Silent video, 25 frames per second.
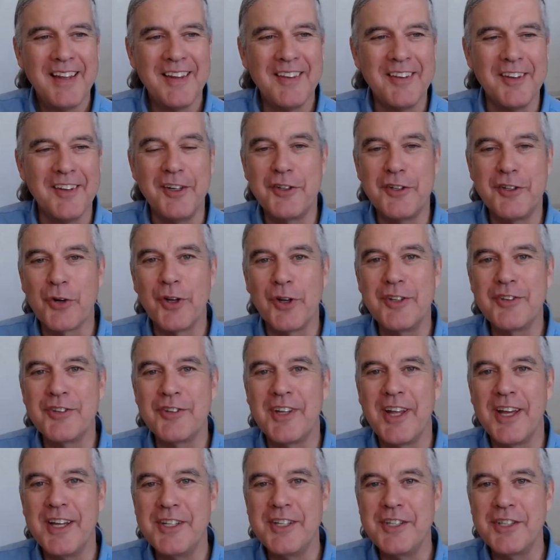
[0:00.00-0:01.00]
the Detroit
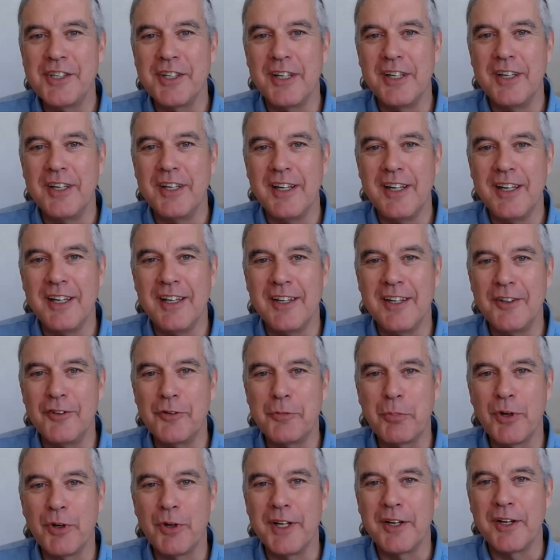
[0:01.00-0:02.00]
station is
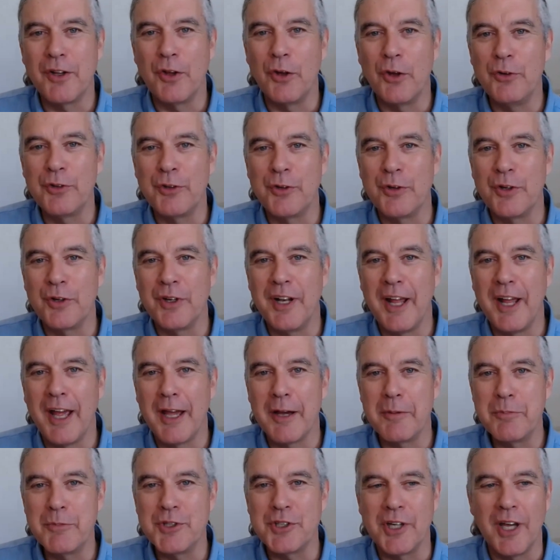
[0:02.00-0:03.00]
pretty close to an
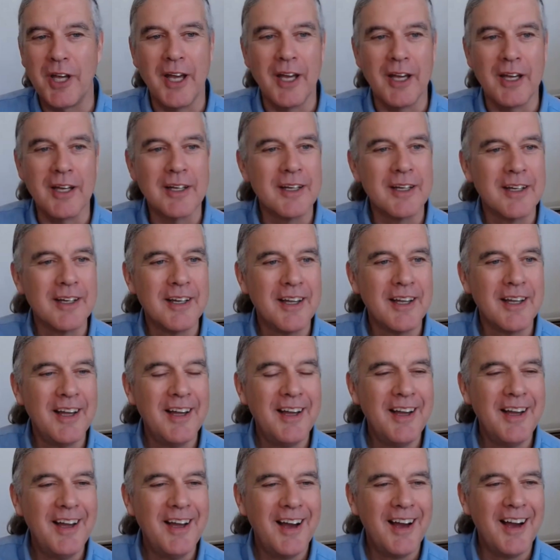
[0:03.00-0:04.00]
AmShack.
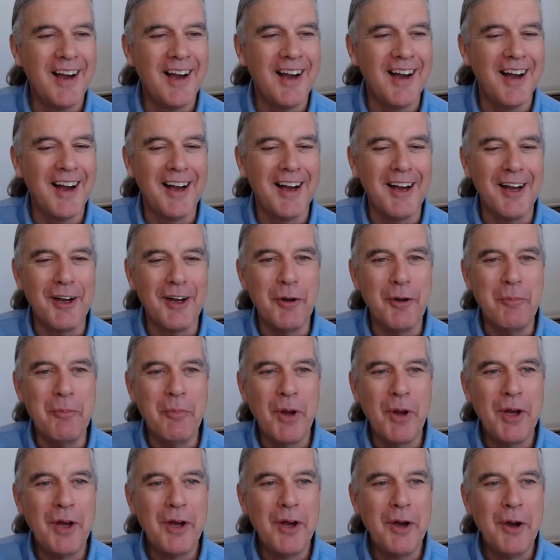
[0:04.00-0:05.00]

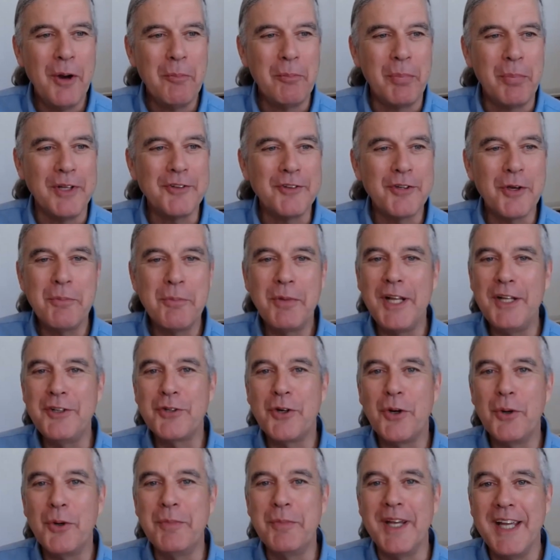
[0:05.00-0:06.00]
Um, but somebody
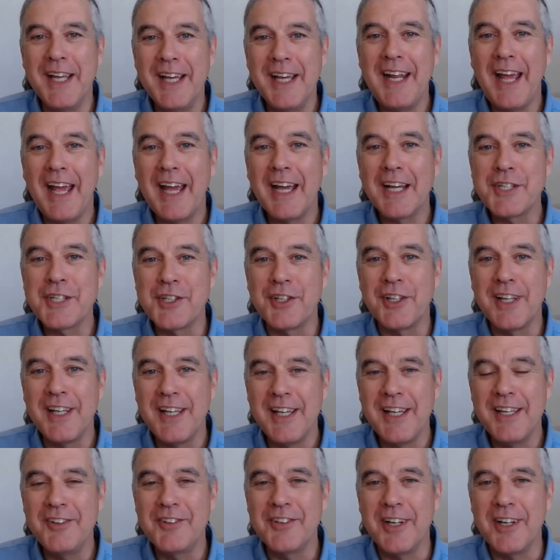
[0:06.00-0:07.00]
told me it
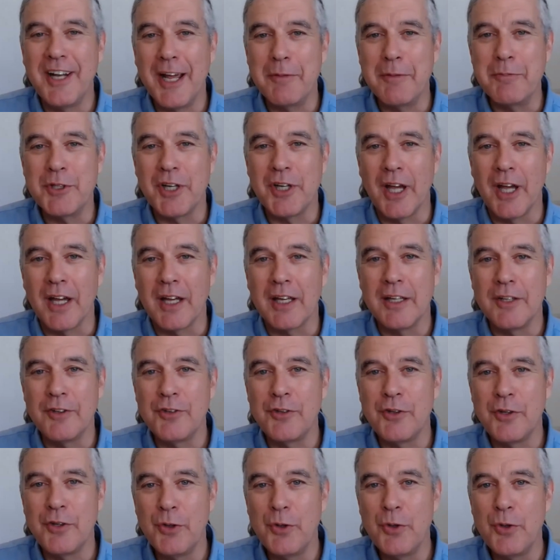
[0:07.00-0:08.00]
actually is an AmShack.
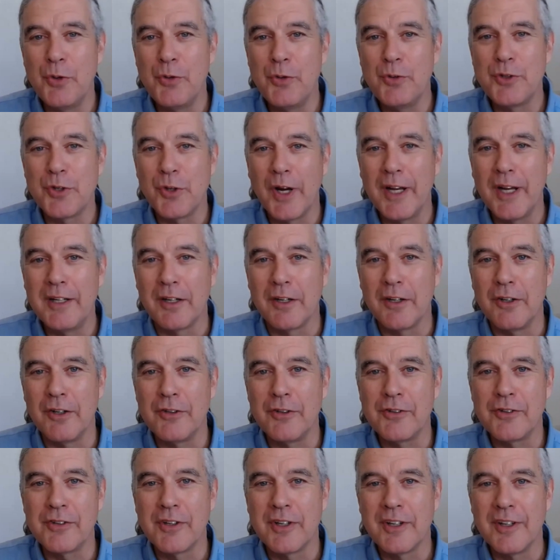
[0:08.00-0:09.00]
It's two
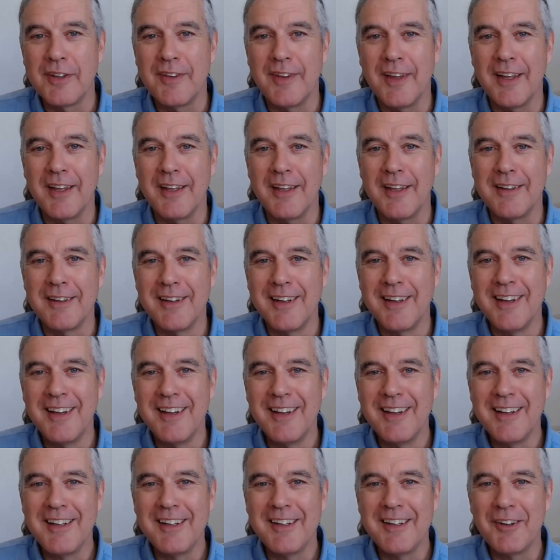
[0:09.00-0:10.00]
trailers that
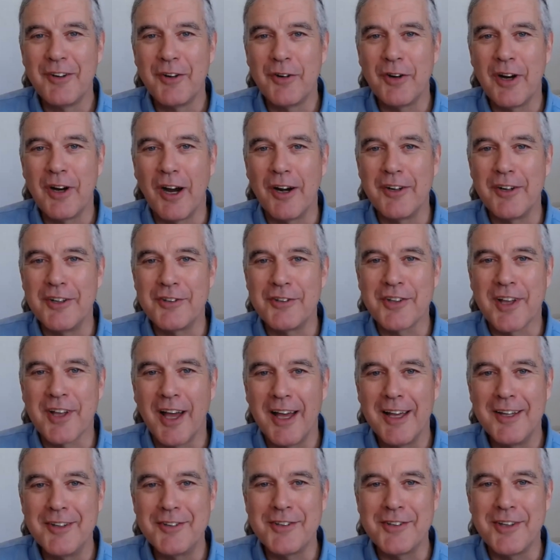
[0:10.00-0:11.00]
are
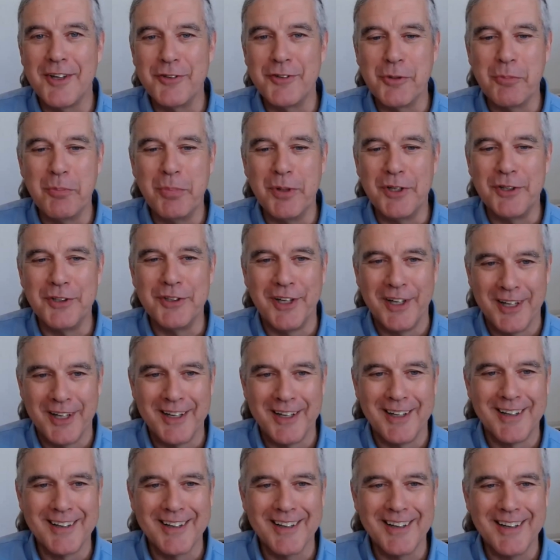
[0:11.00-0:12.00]
disguised as a
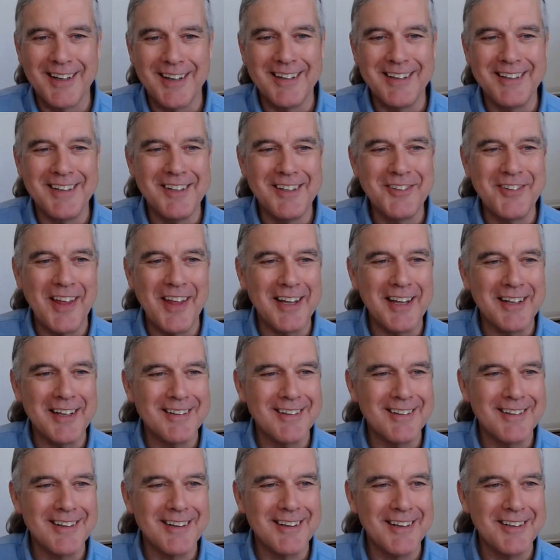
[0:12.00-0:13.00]
building. And is
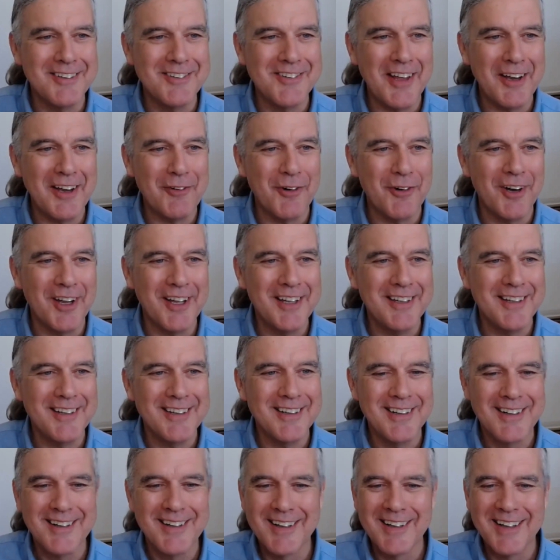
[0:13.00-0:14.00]
that is that right? It was
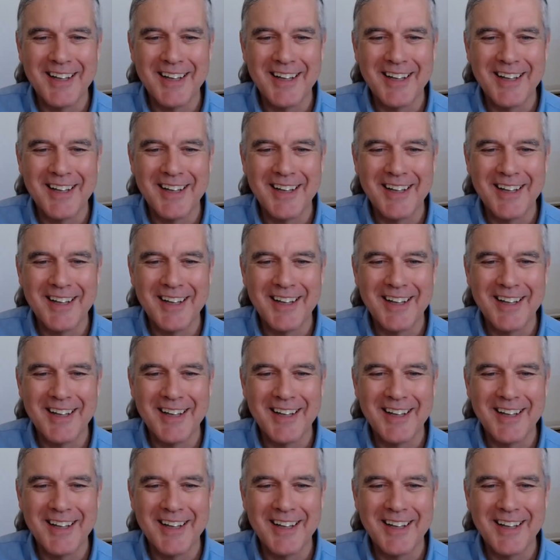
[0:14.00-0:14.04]
a, it